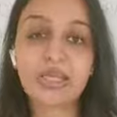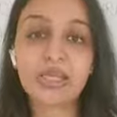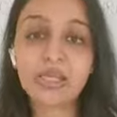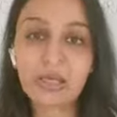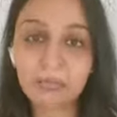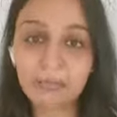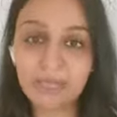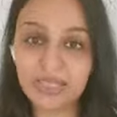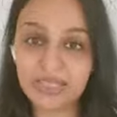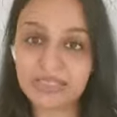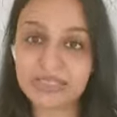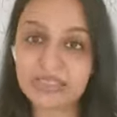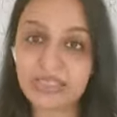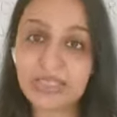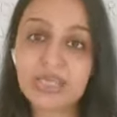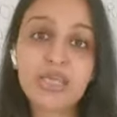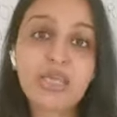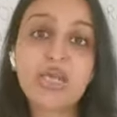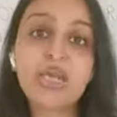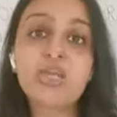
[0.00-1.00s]
in a
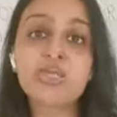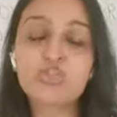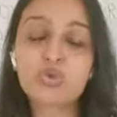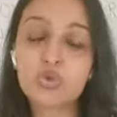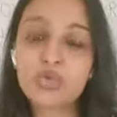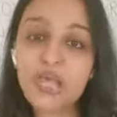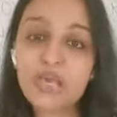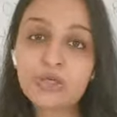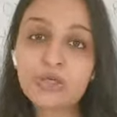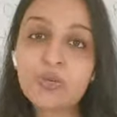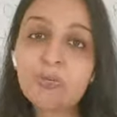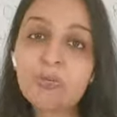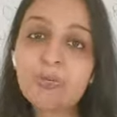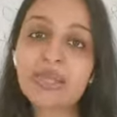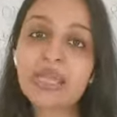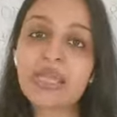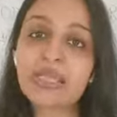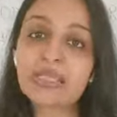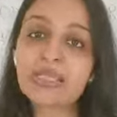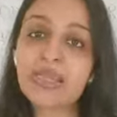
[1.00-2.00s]
mixie so that you
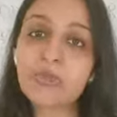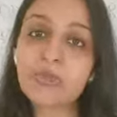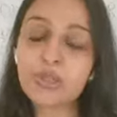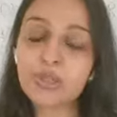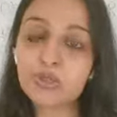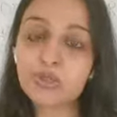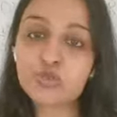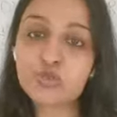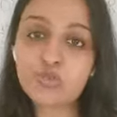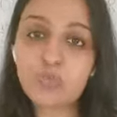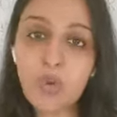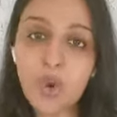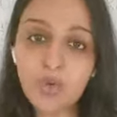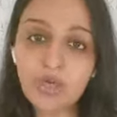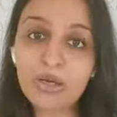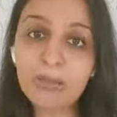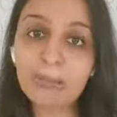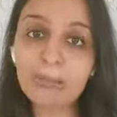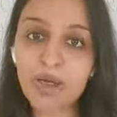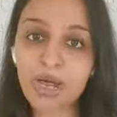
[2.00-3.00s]
break them into
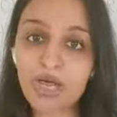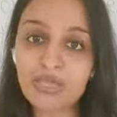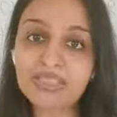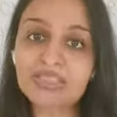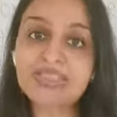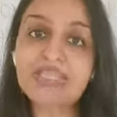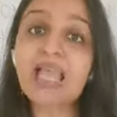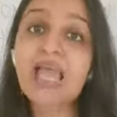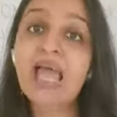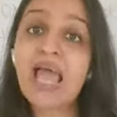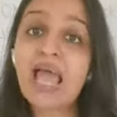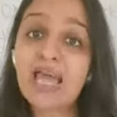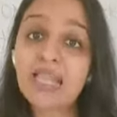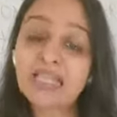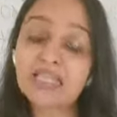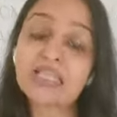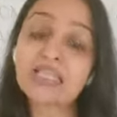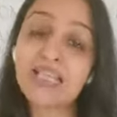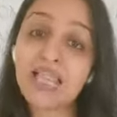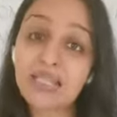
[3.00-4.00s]
smaller parts,
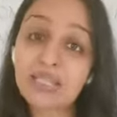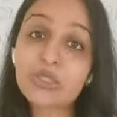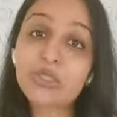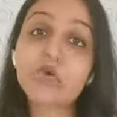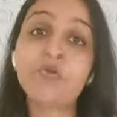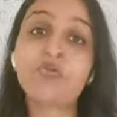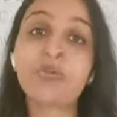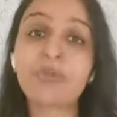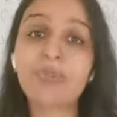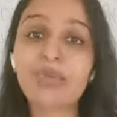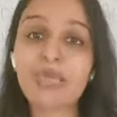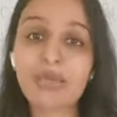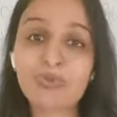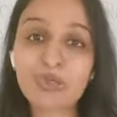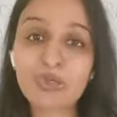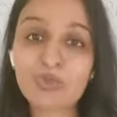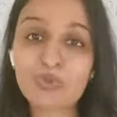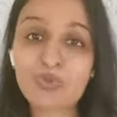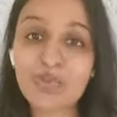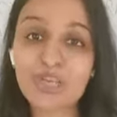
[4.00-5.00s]
and then you will be
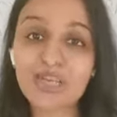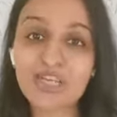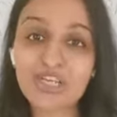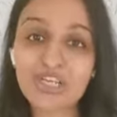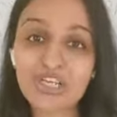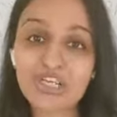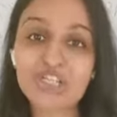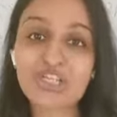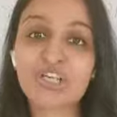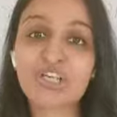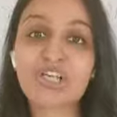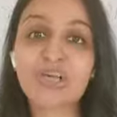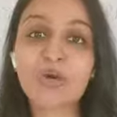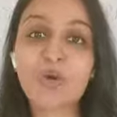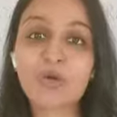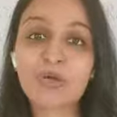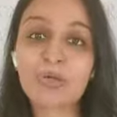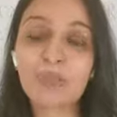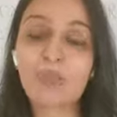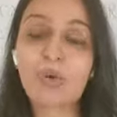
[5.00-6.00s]
able to make a khichdi
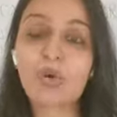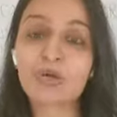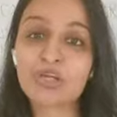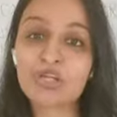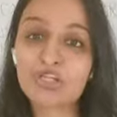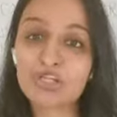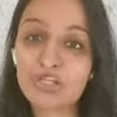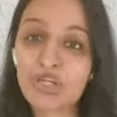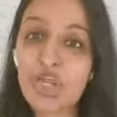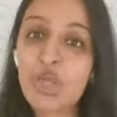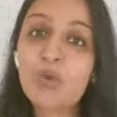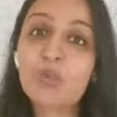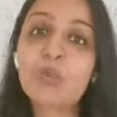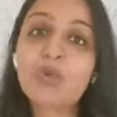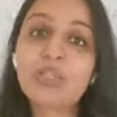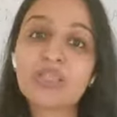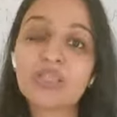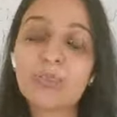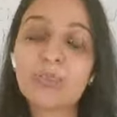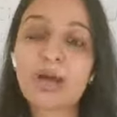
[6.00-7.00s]
or a porridge
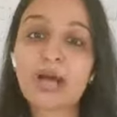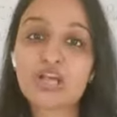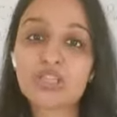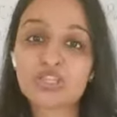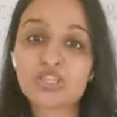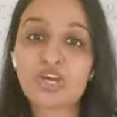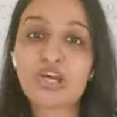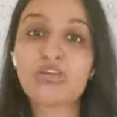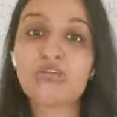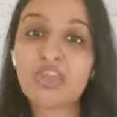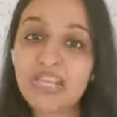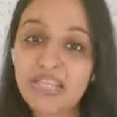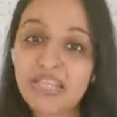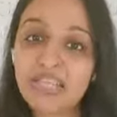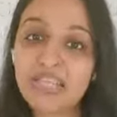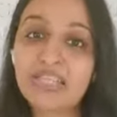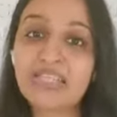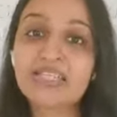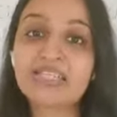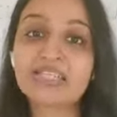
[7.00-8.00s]
with the bajra very
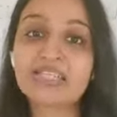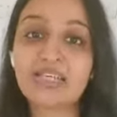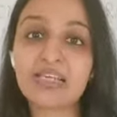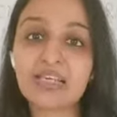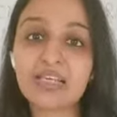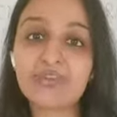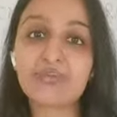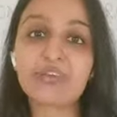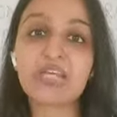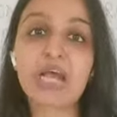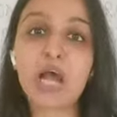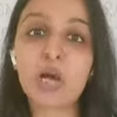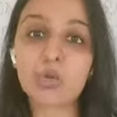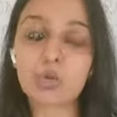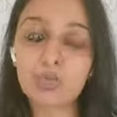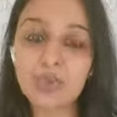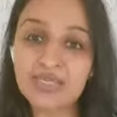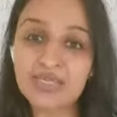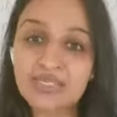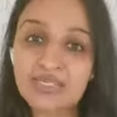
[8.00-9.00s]
easily
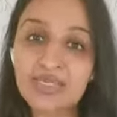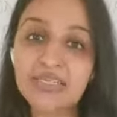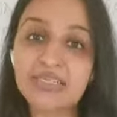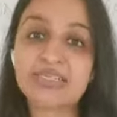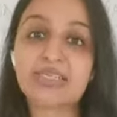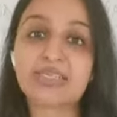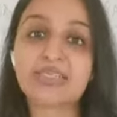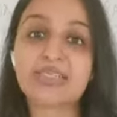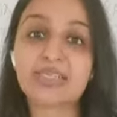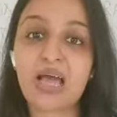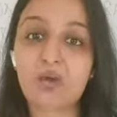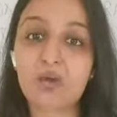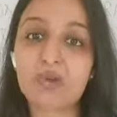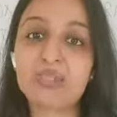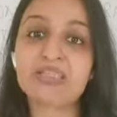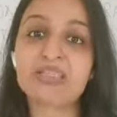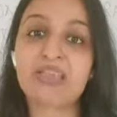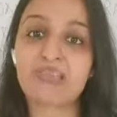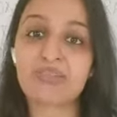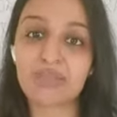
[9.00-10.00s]
without wasting 6
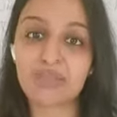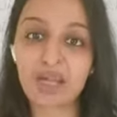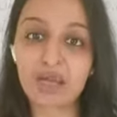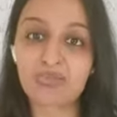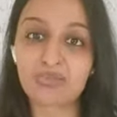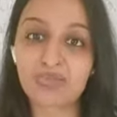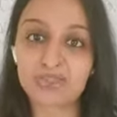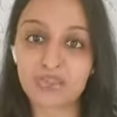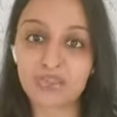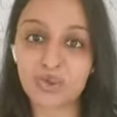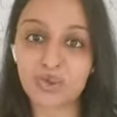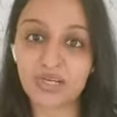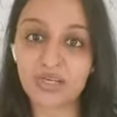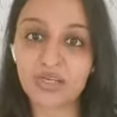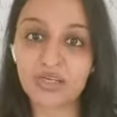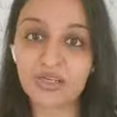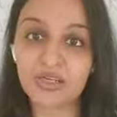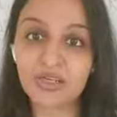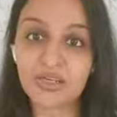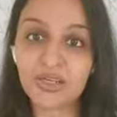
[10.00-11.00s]
hours, 7 hours on it.